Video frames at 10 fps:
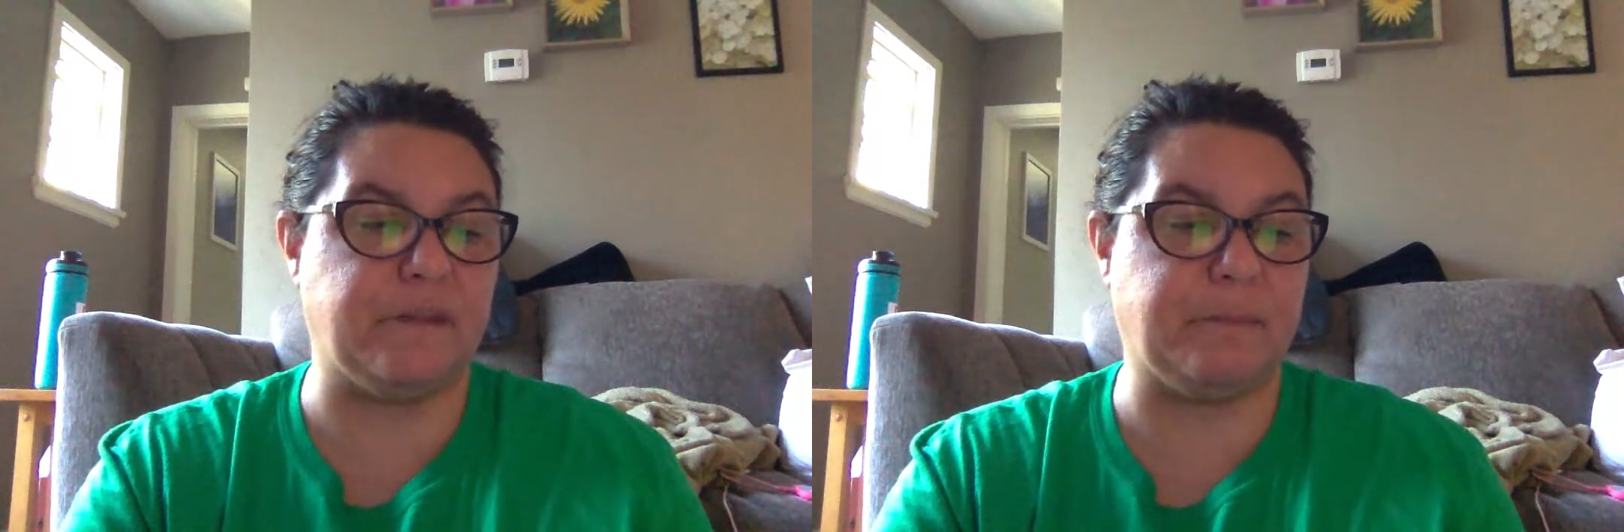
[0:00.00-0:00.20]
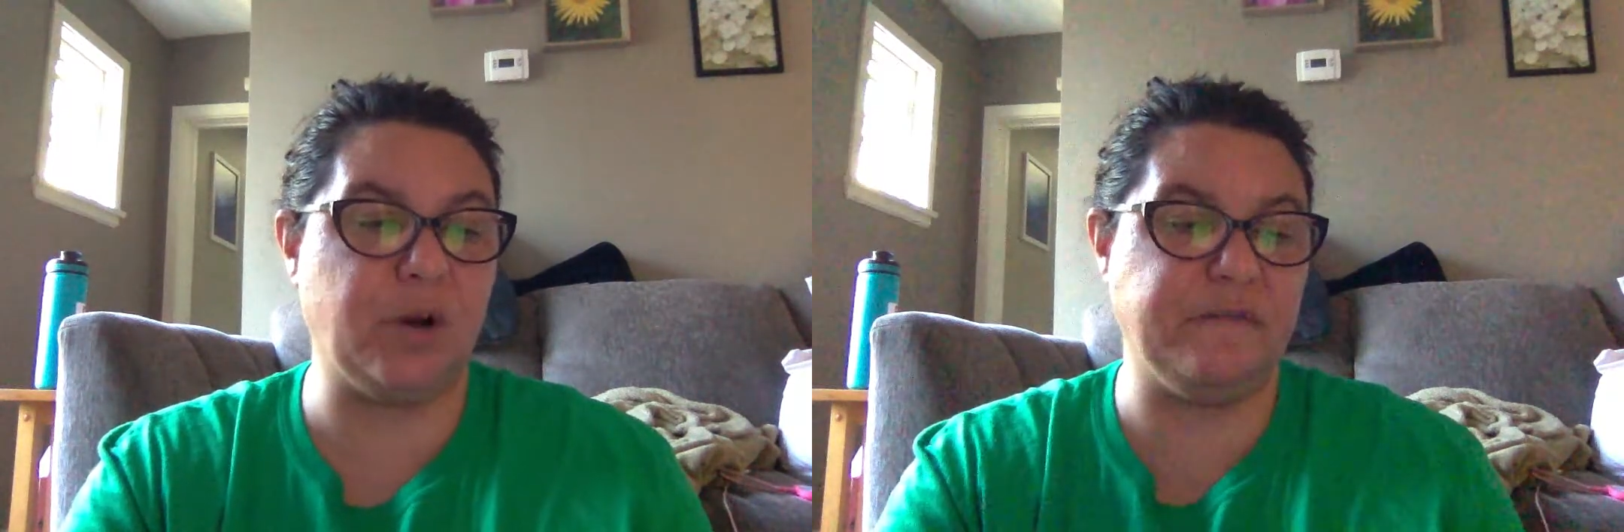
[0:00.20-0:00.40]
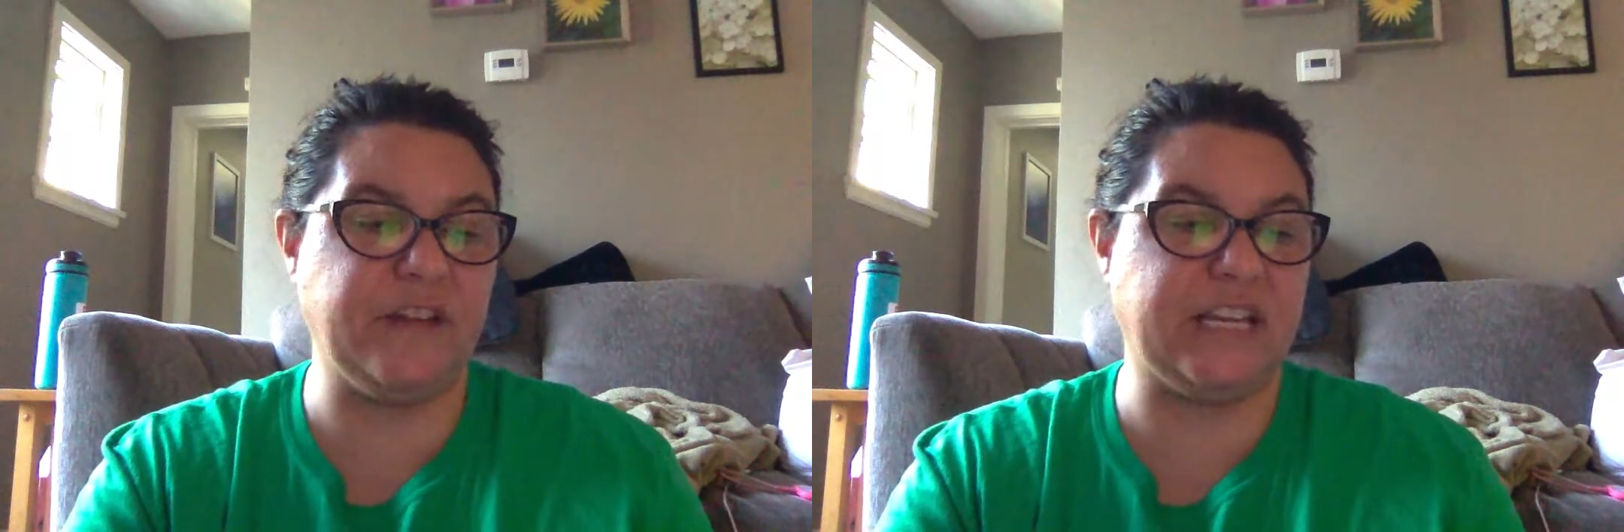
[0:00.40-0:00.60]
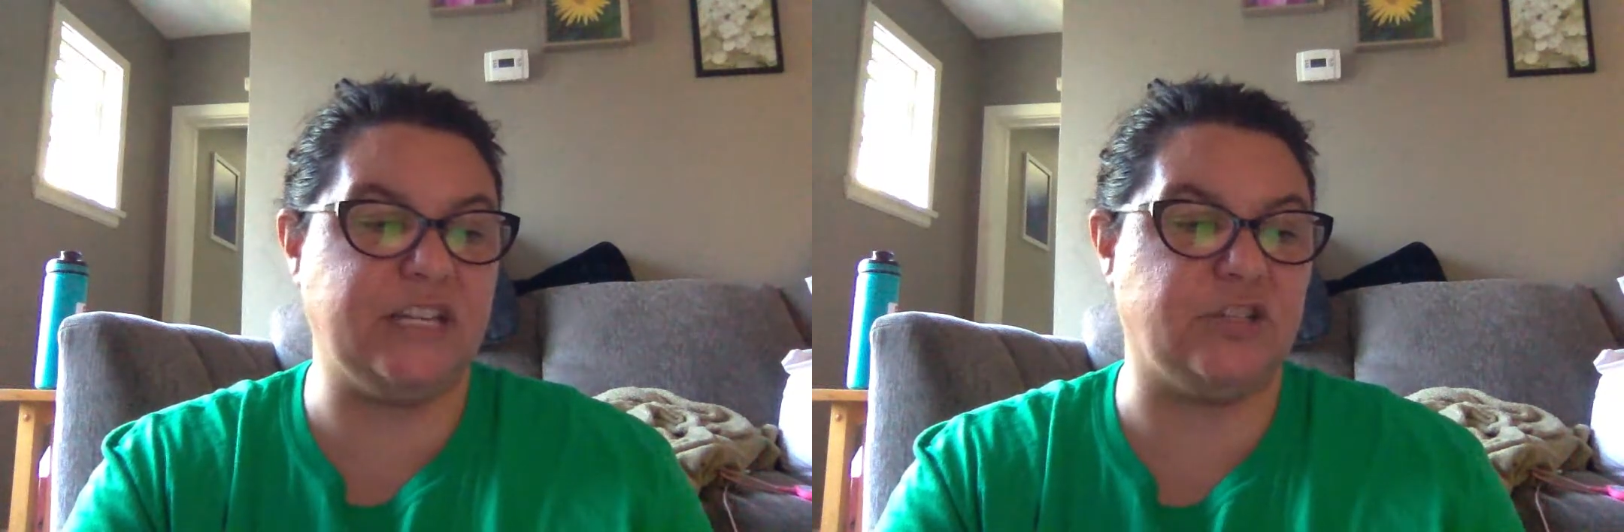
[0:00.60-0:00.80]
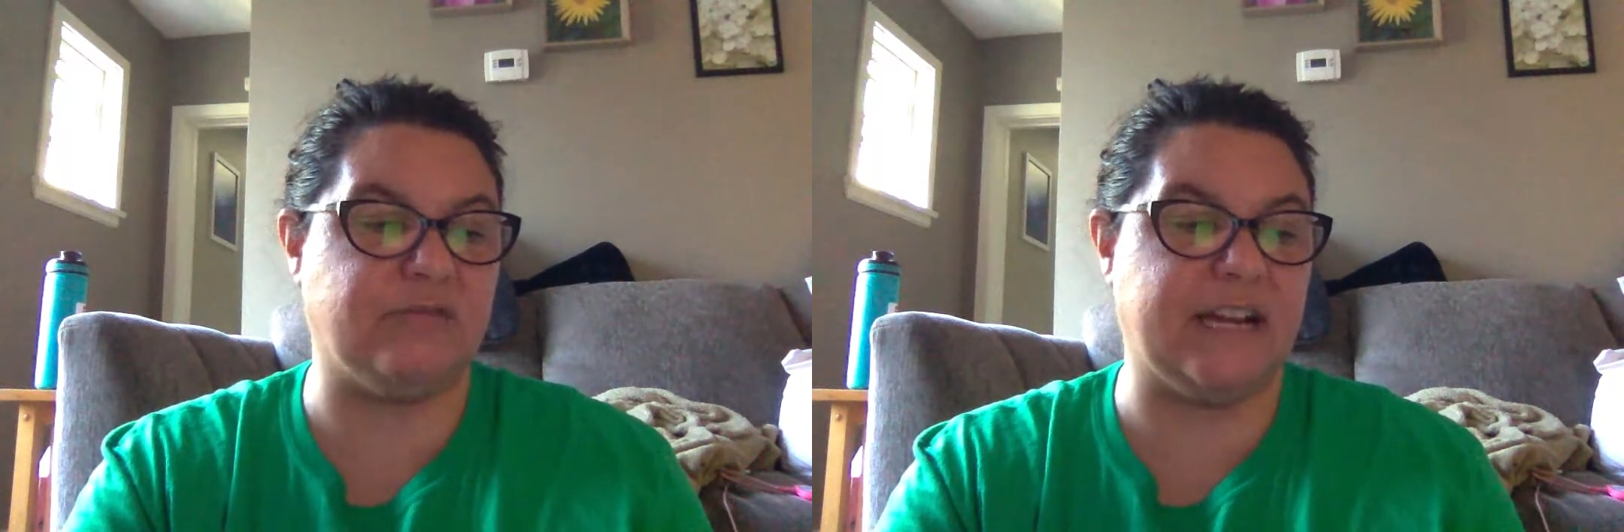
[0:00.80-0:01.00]
the perfect
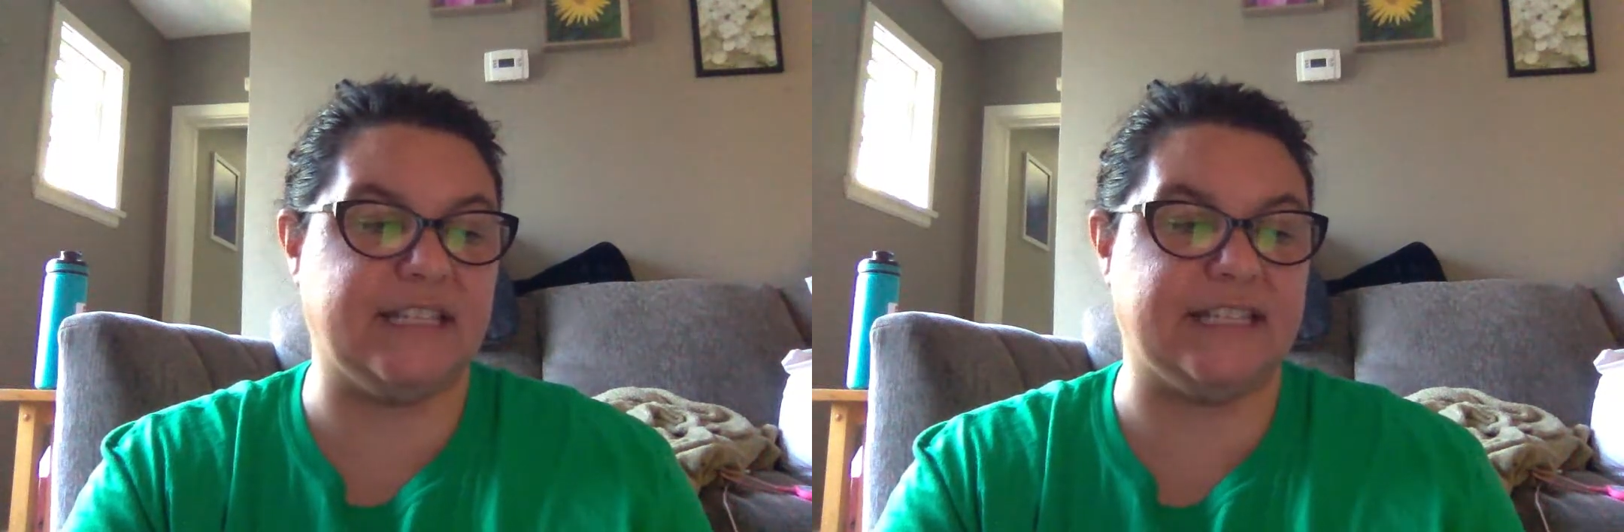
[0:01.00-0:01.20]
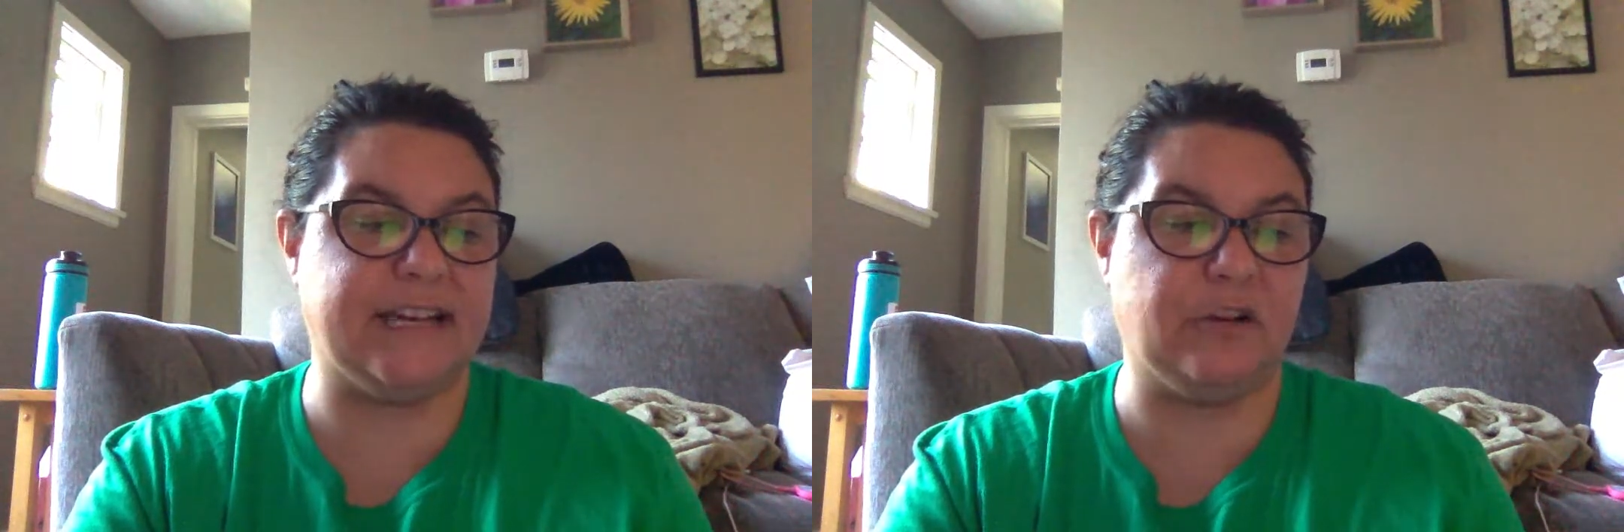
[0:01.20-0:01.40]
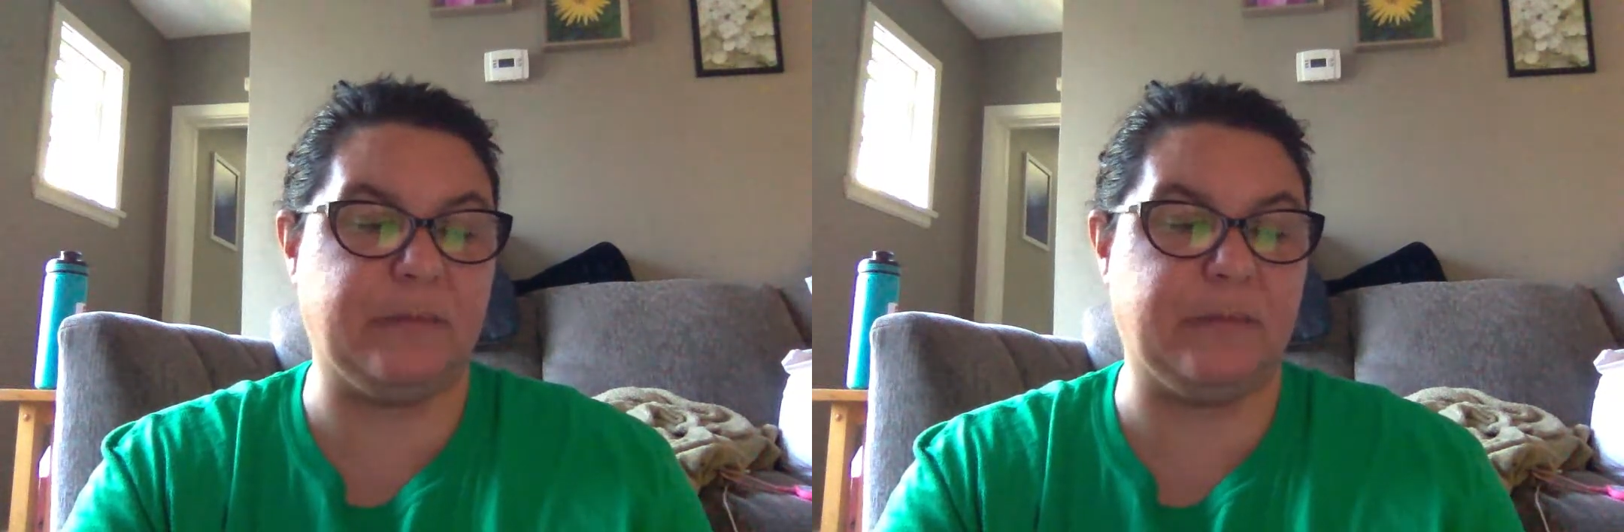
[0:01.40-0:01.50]
kid to ride the toddle